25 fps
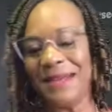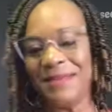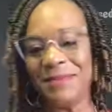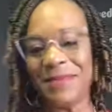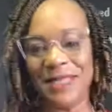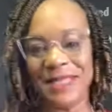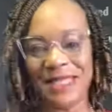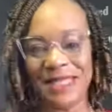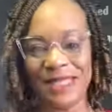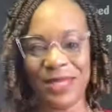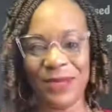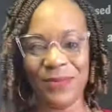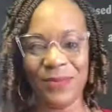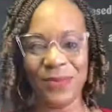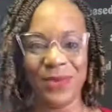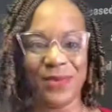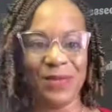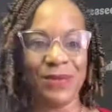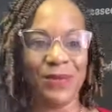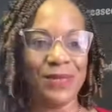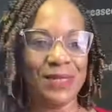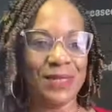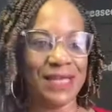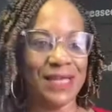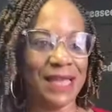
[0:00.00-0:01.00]
To share with
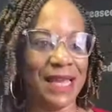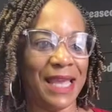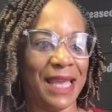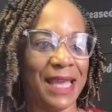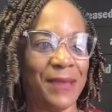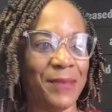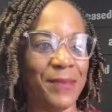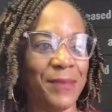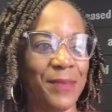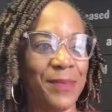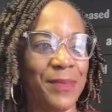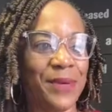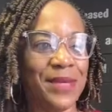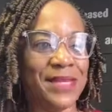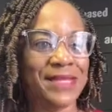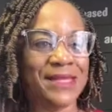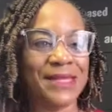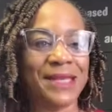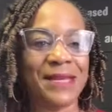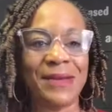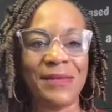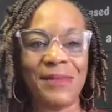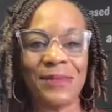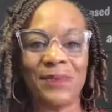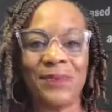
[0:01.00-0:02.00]
you today. But
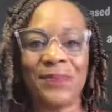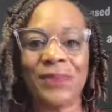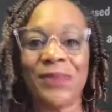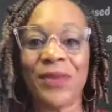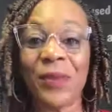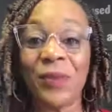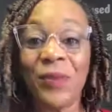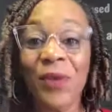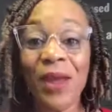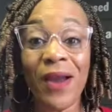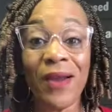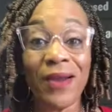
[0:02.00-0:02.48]
we